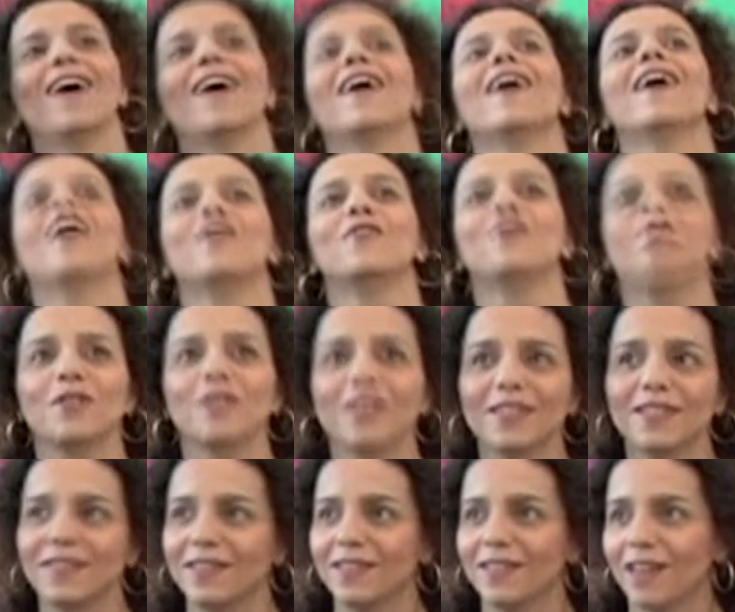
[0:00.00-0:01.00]
I
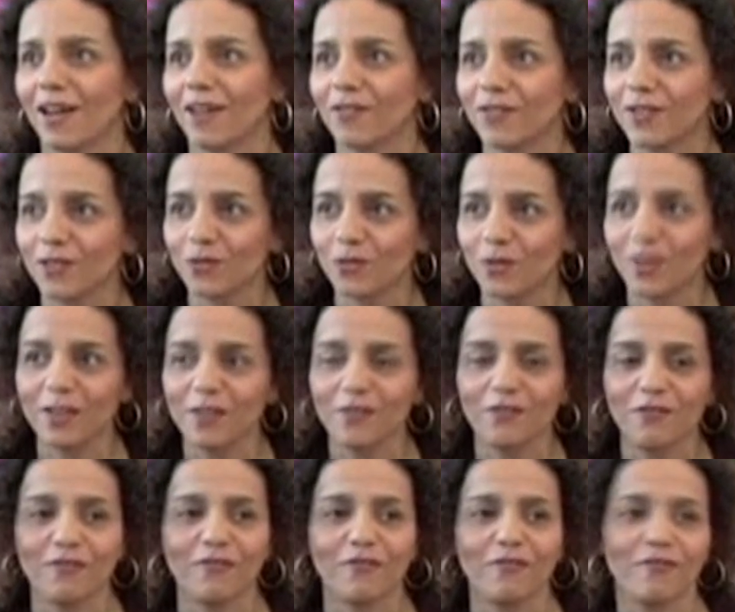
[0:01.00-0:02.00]
would, after
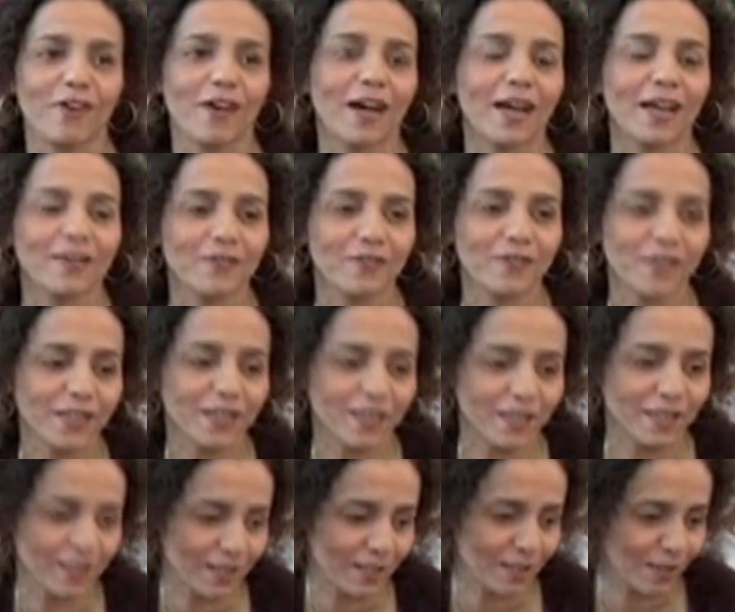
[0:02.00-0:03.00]
25
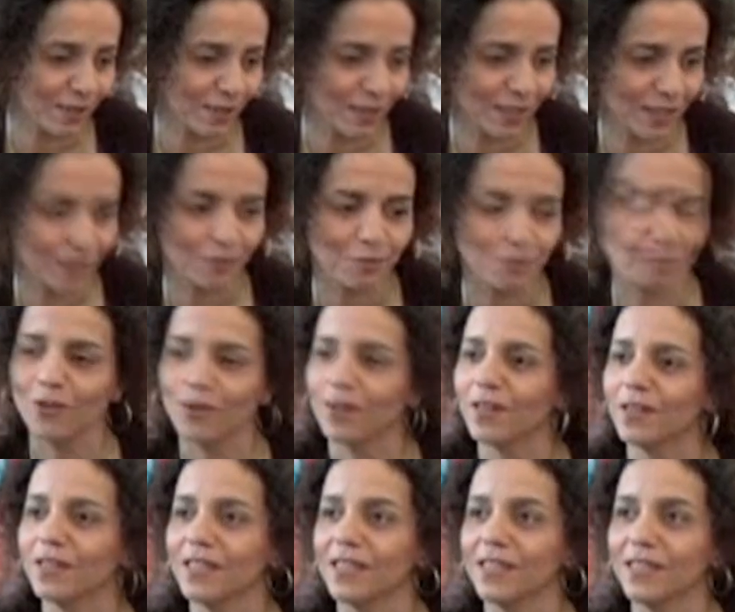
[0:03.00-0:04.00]
years or a little
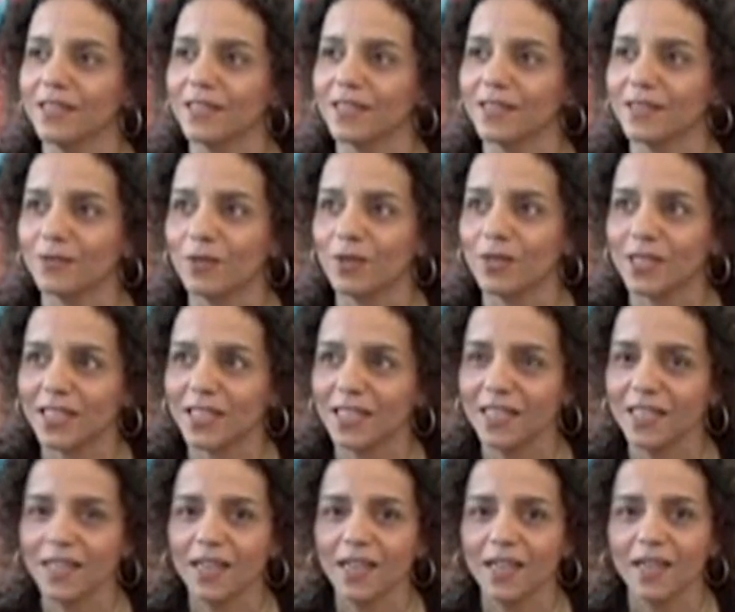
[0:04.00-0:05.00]
more years
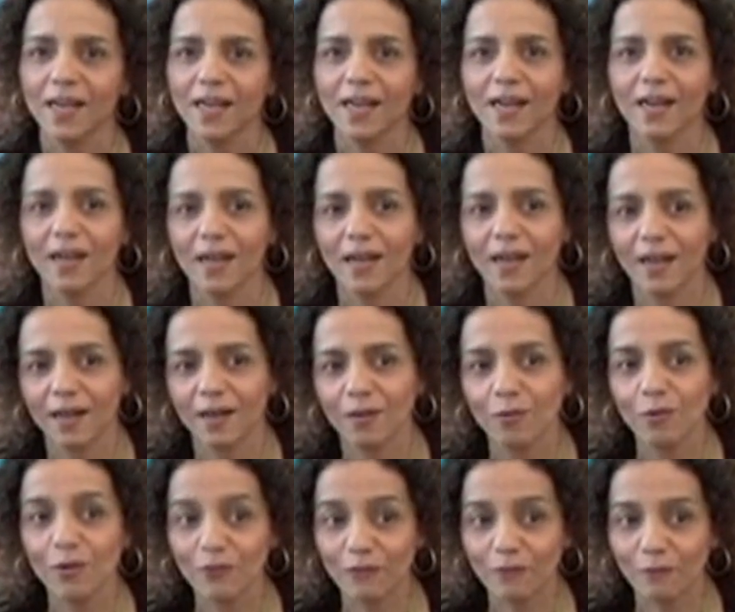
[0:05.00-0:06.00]
working
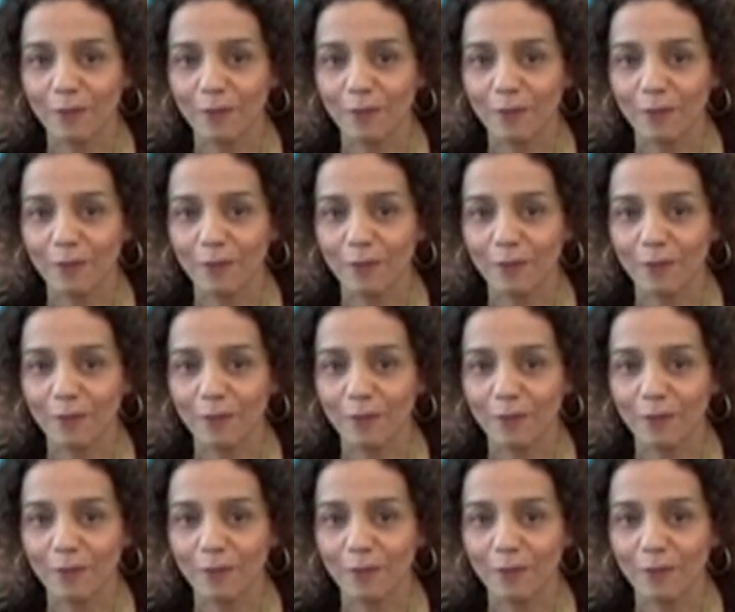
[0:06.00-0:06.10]
with